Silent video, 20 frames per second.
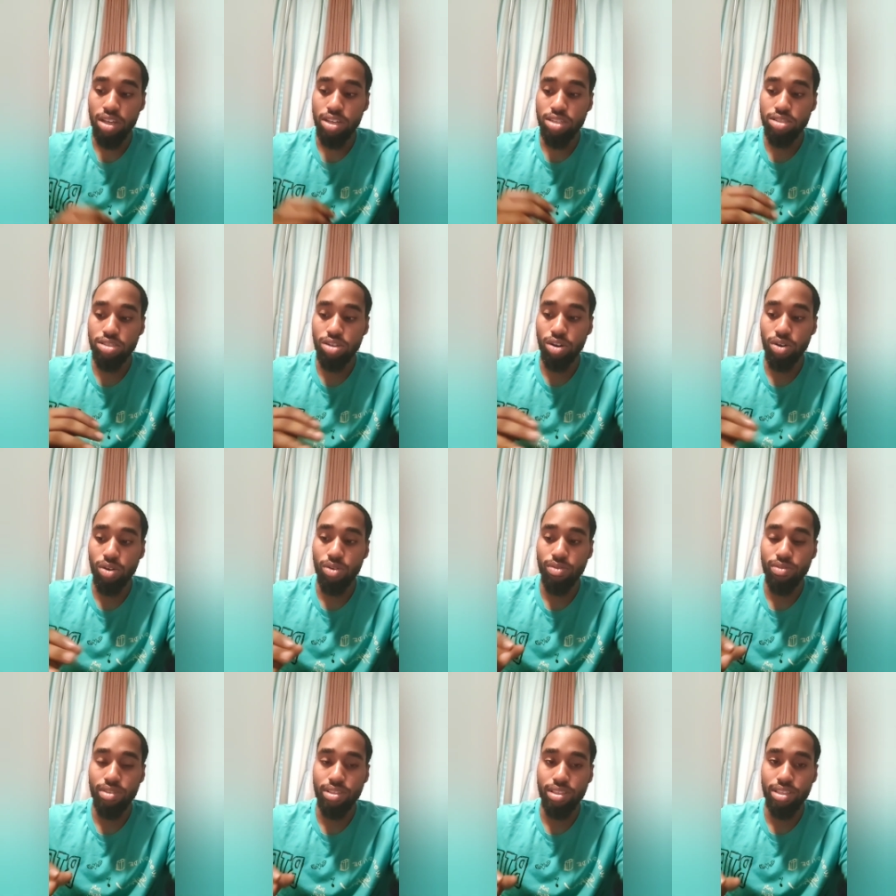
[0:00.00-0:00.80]

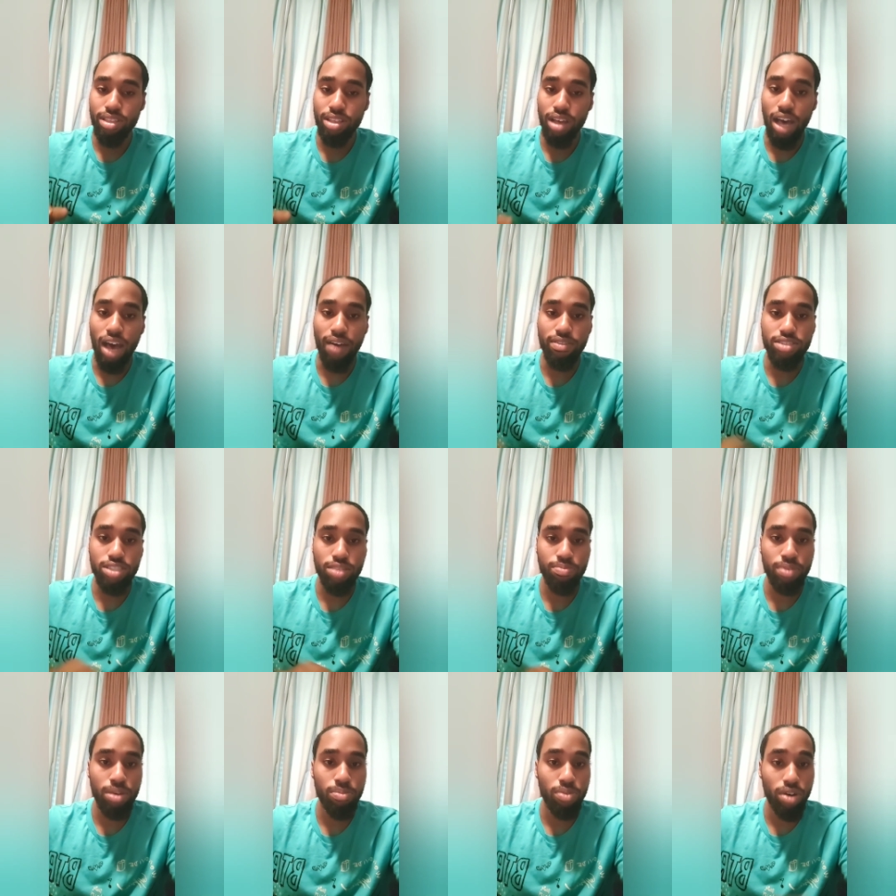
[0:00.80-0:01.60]
So obviously
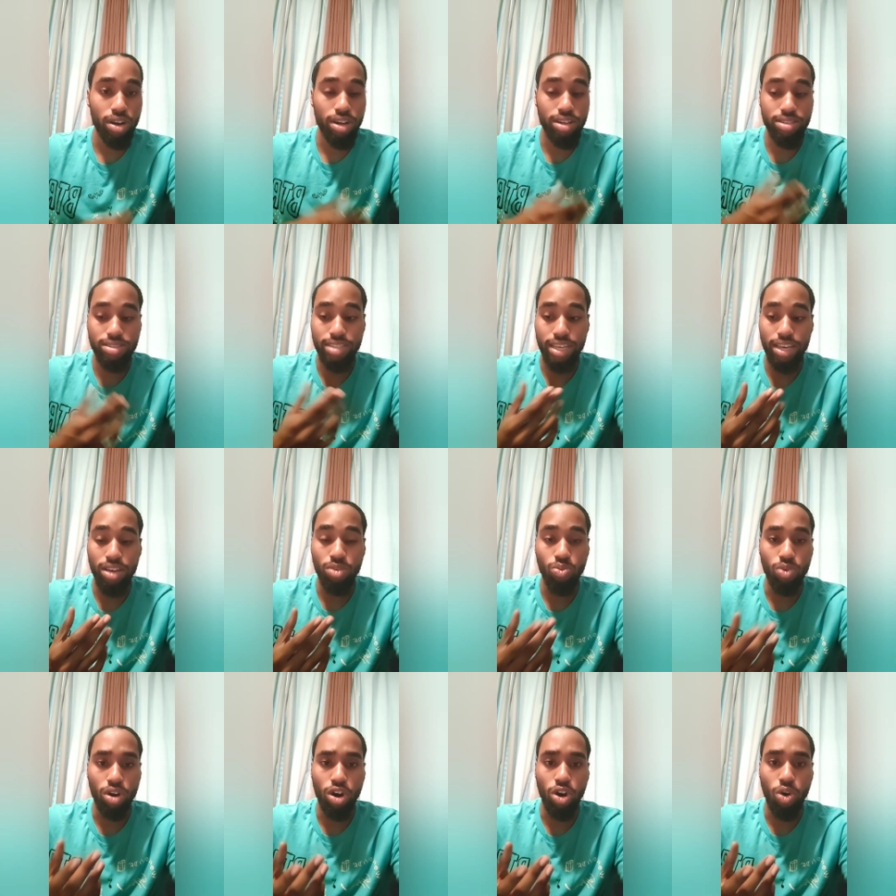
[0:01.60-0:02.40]
people are going to say,
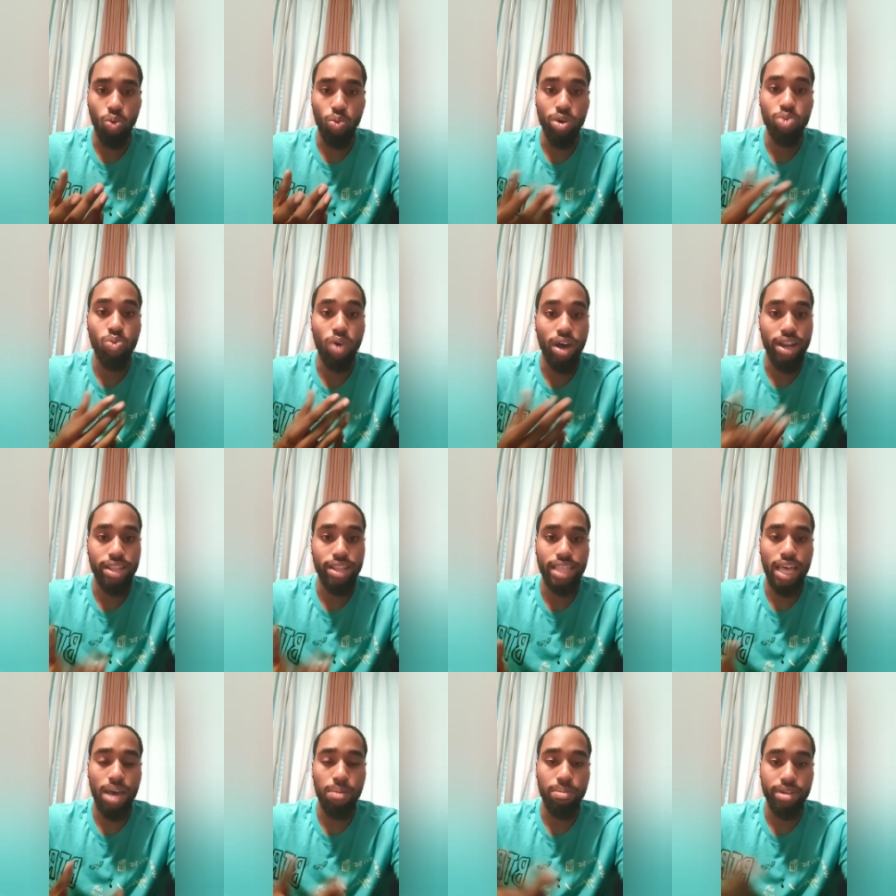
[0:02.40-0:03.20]
well, we
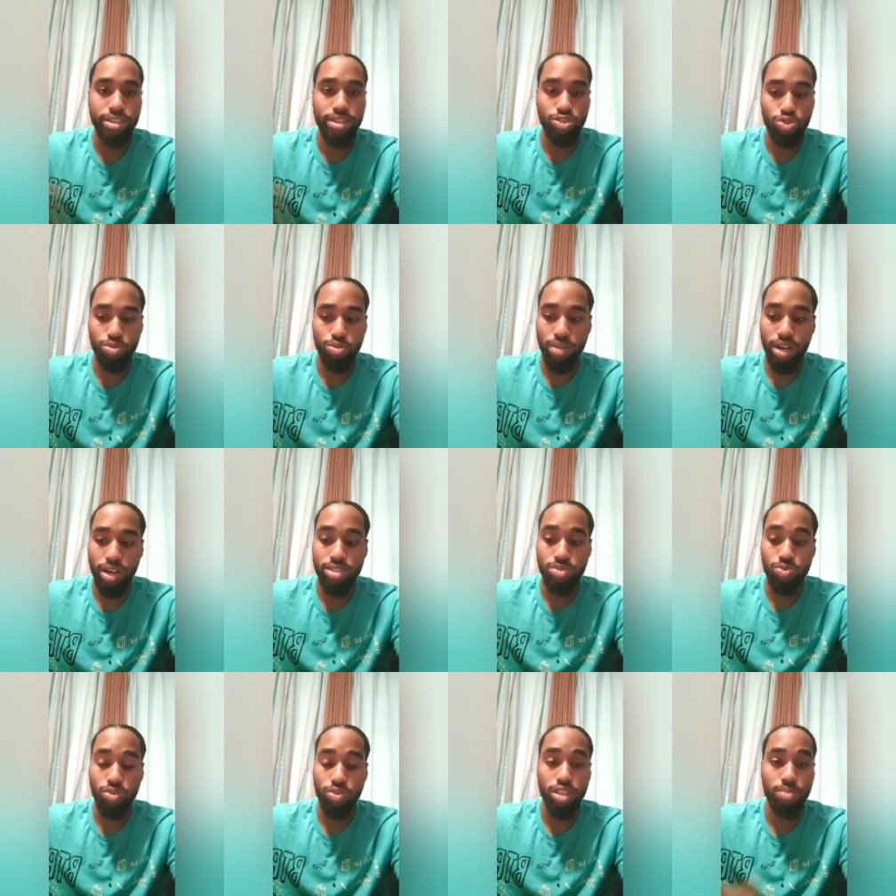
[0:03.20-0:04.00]
wanted that, but it's too
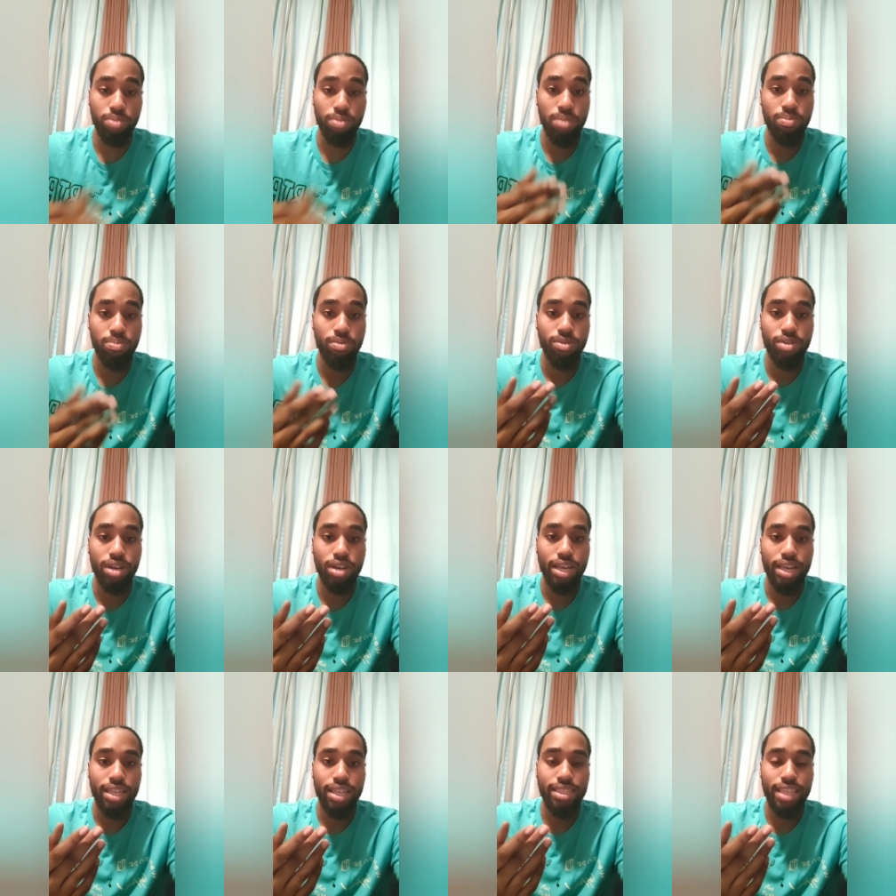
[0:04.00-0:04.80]
much. Well, the people
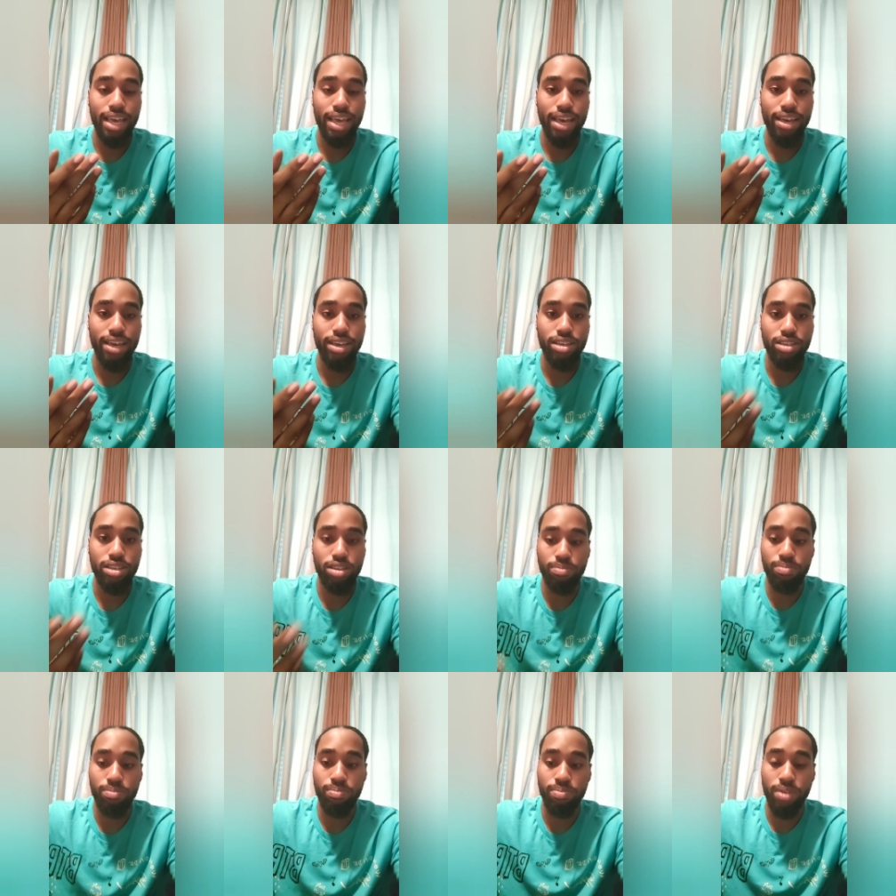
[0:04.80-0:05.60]
that
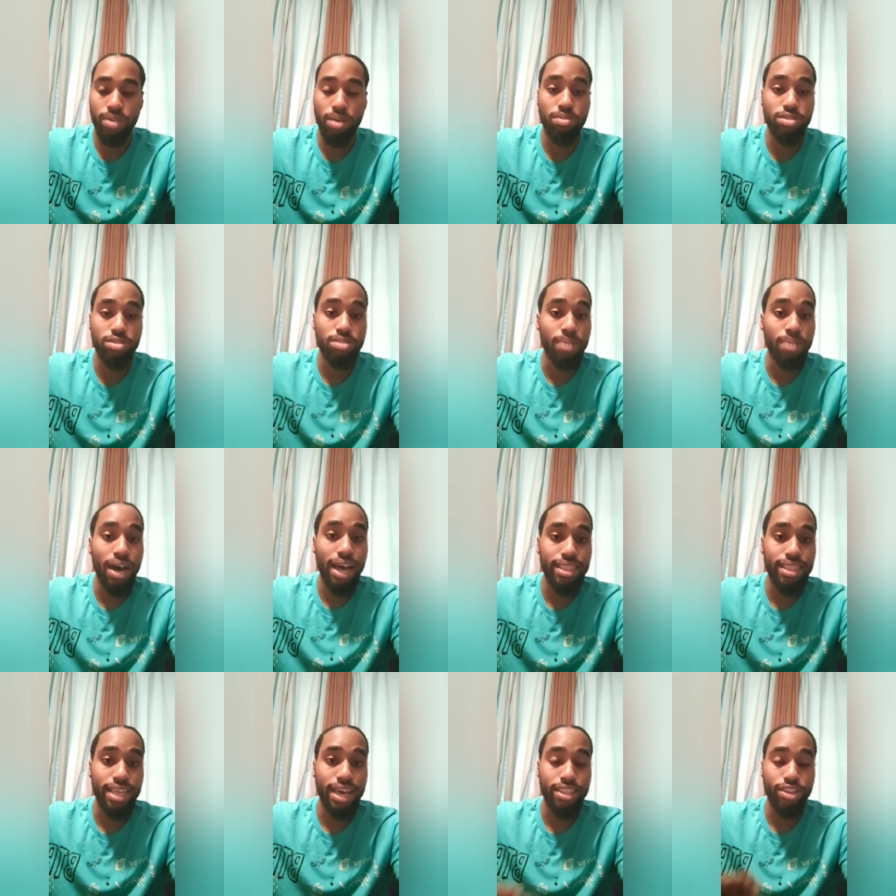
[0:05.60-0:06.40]
could be able to
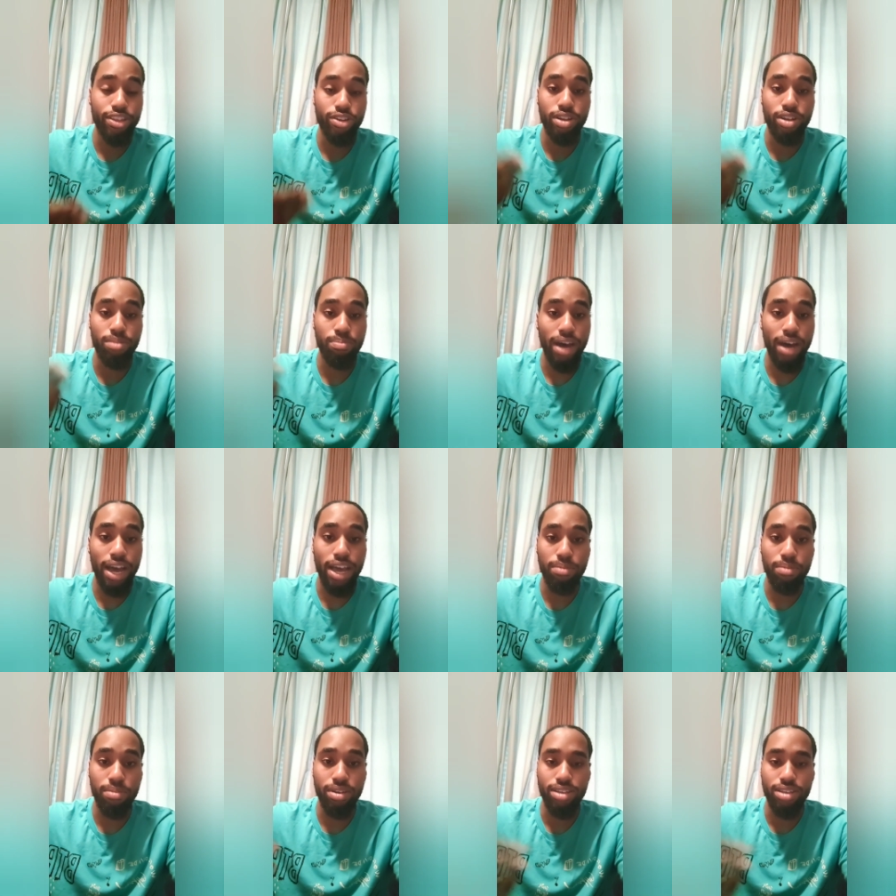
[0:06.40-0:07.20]
buy that, they're going to
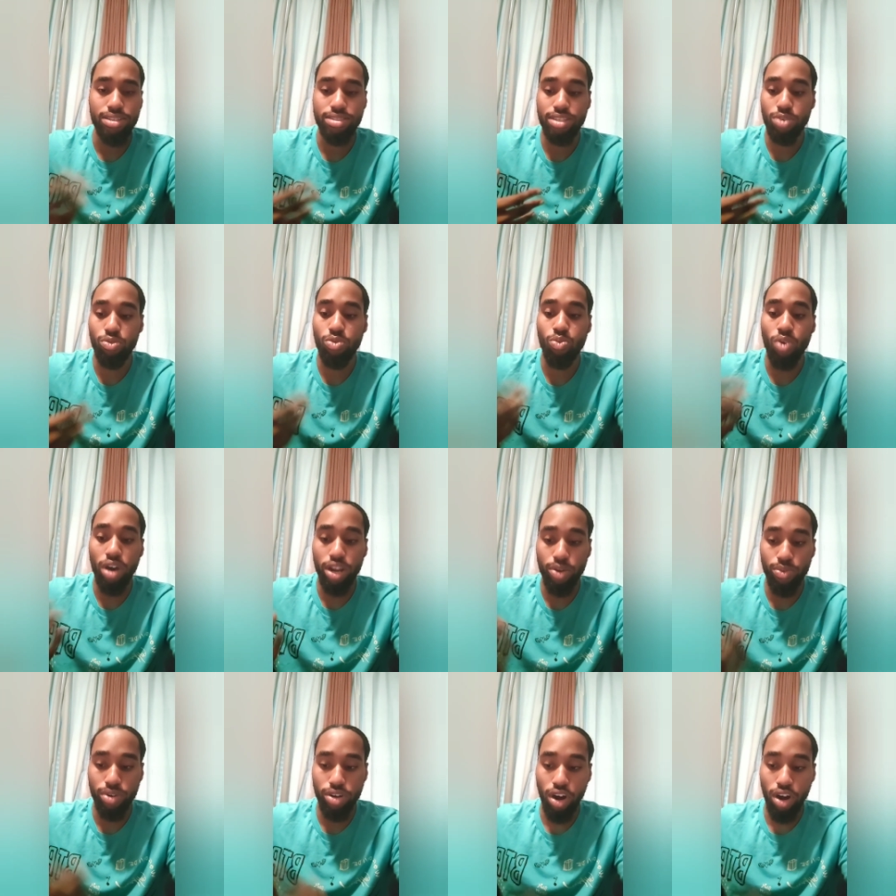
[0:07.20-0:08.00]
buy it because they say we want
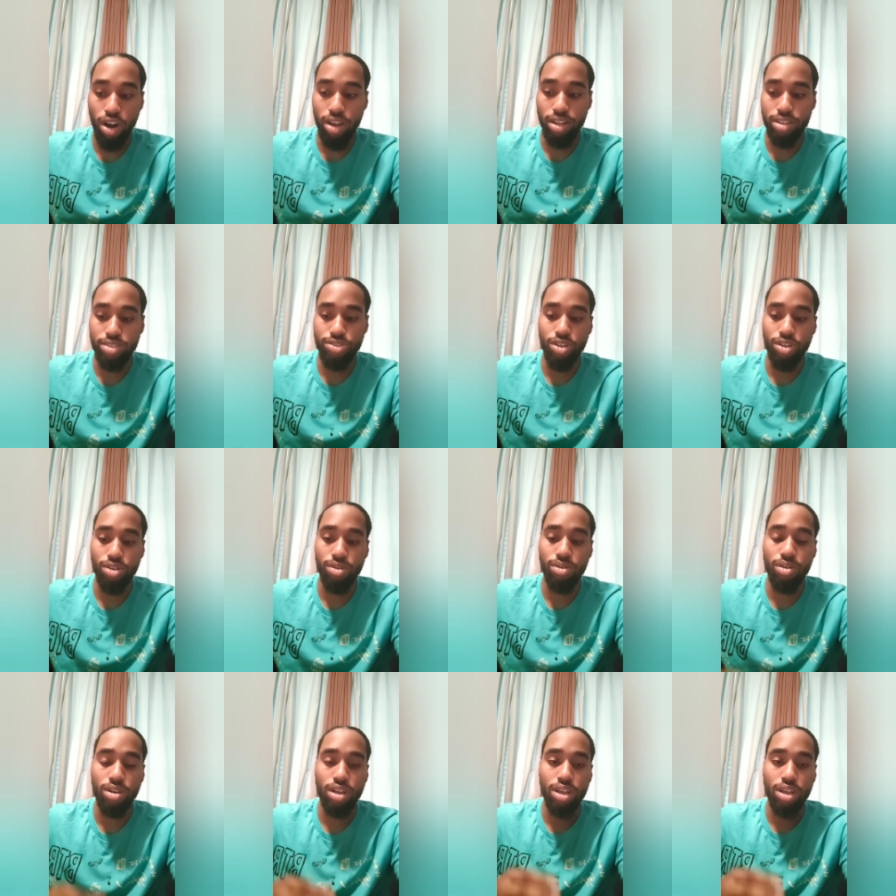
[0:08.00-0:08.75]
it regardless. So